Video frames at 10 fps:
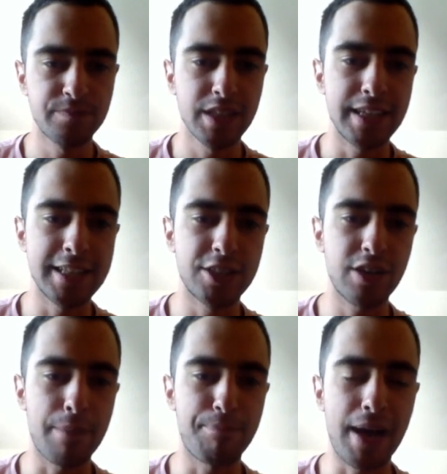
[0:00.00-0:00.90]
It's
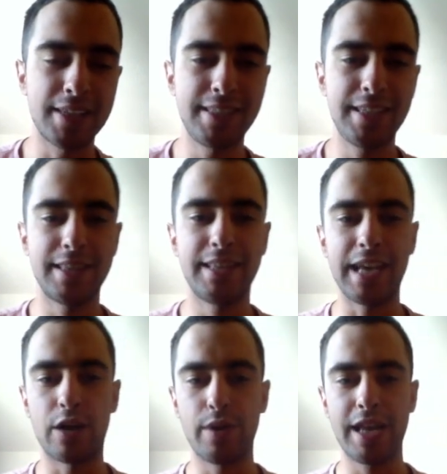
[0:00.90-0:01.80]
gonna pass in the
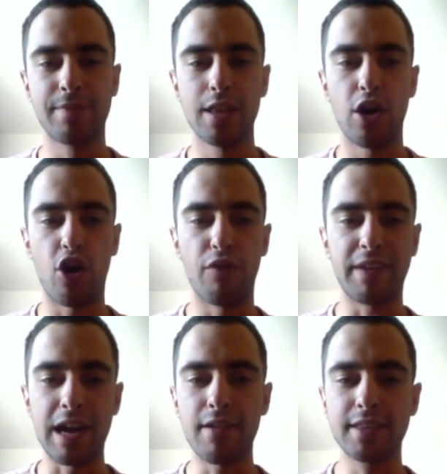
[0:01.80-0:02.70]
array of
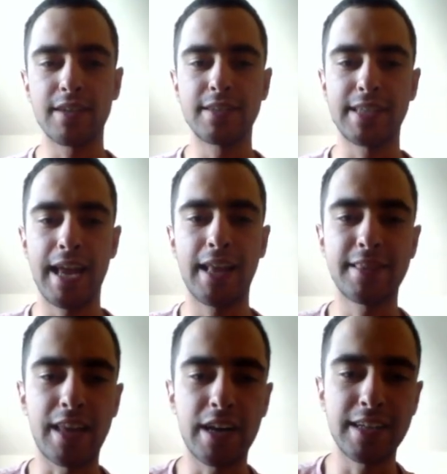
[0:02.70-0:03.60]
characters, and
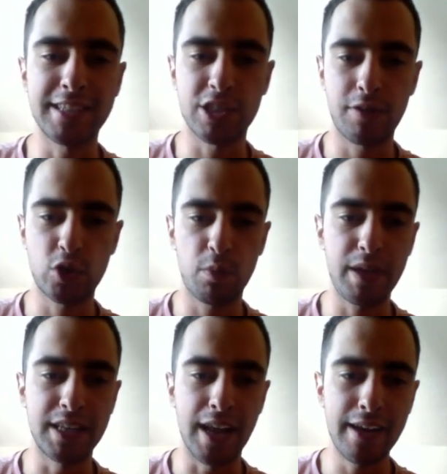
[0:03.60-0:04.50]
target is going to be
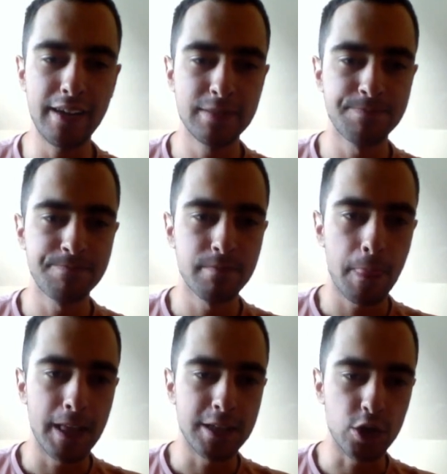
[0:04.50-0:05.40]
none.
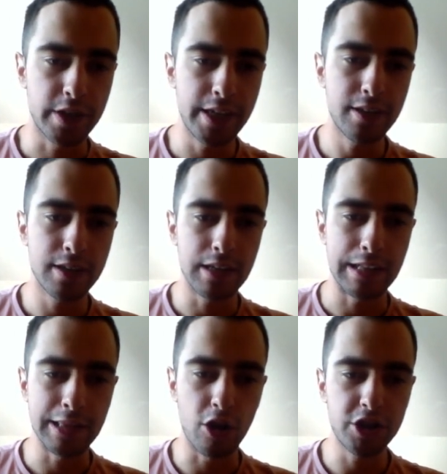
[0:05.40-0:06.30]
So here,
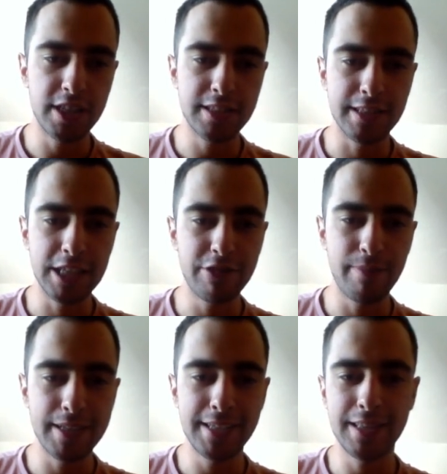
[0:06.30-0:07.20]
logits, this will
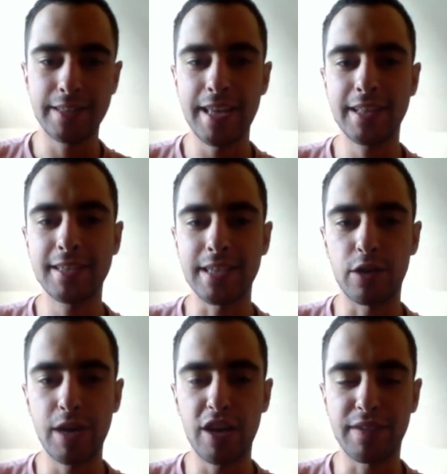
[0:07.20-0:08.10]
basically take this
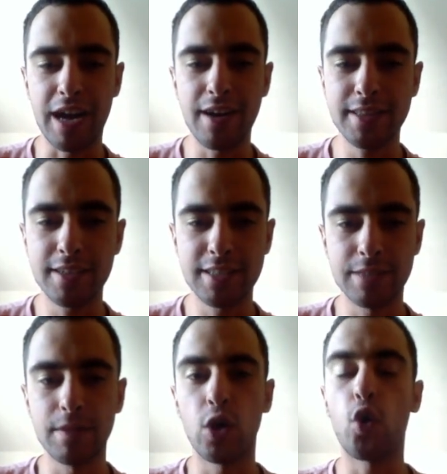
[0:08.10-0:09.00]
array of characters
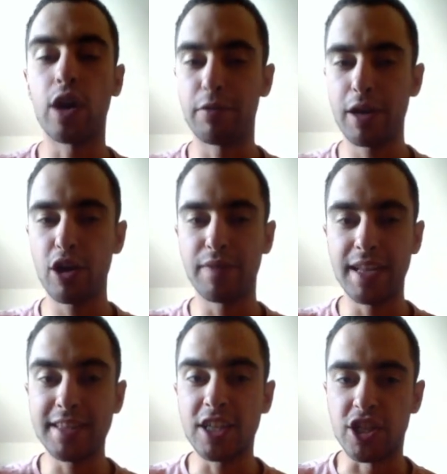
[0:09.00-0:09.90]
or array of
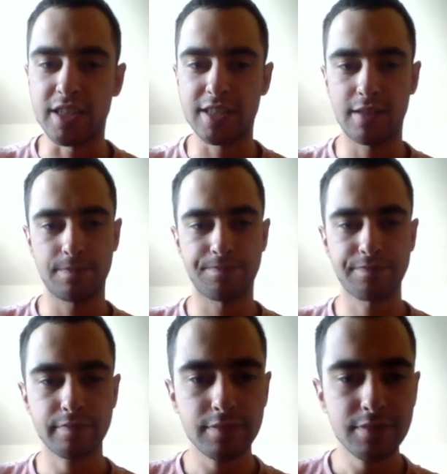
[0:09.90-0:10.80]
integers,
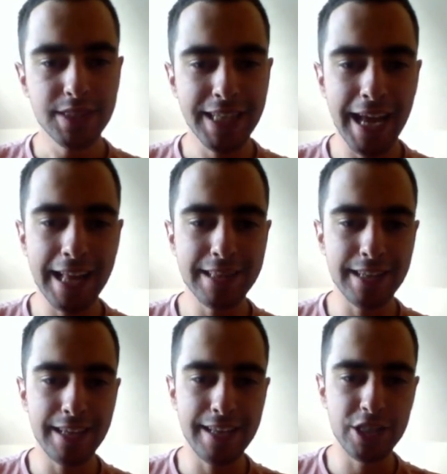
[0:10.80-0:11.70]
and
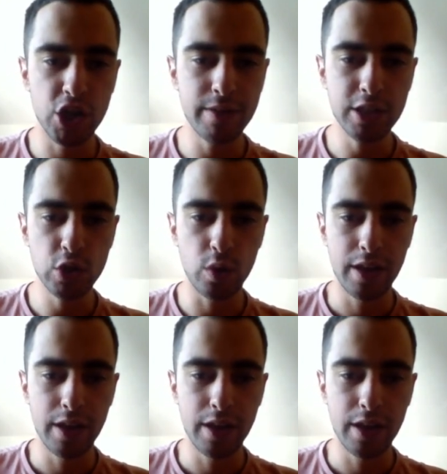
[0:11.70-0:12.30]
it's going to